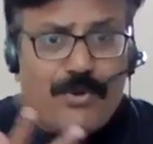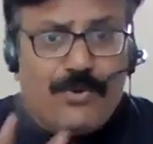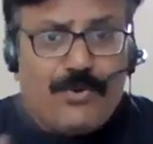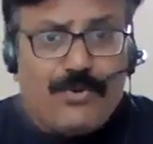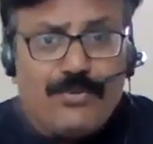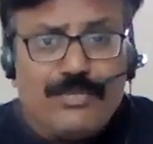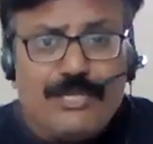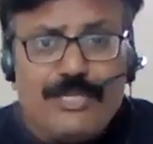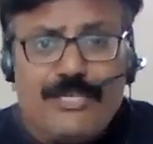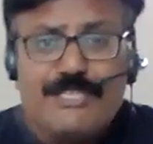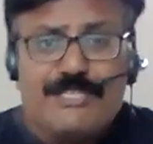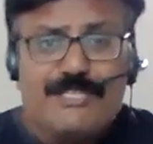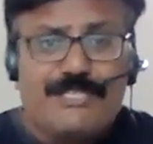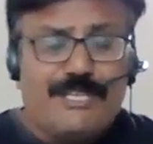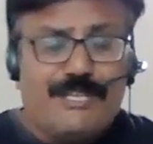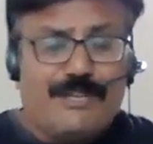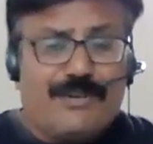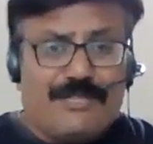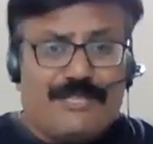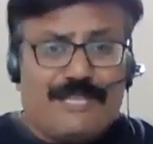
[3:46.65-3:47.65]
to do the
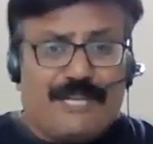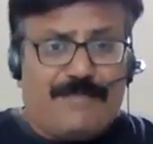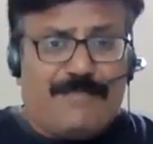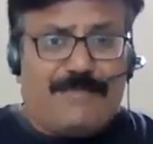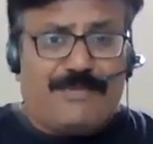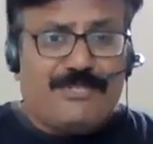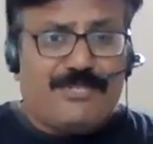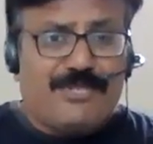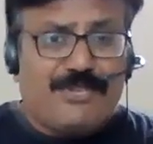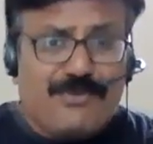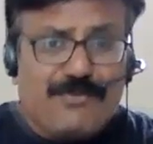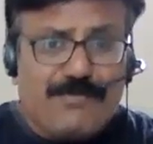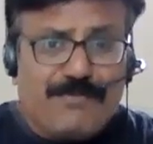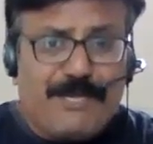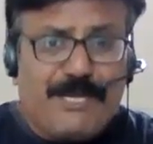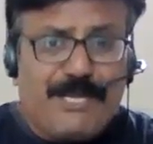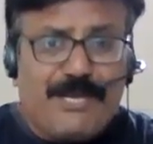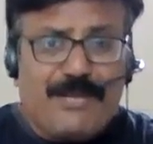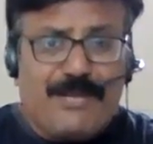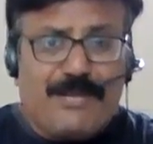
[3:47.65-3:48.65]
testing on that
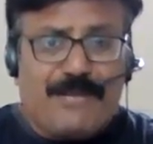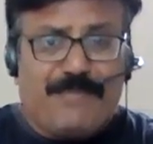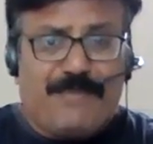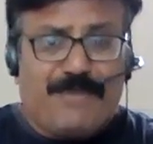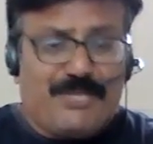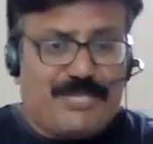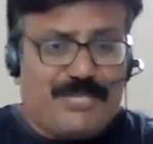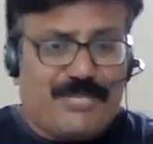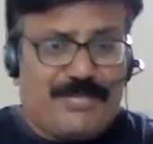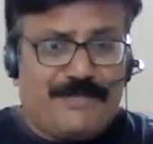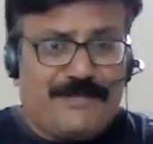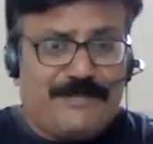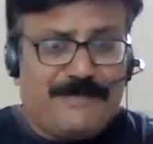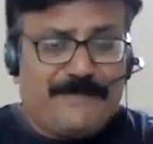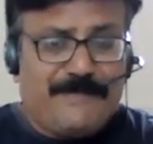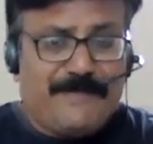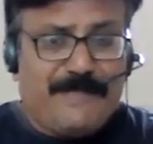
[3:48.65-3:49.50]
particular project?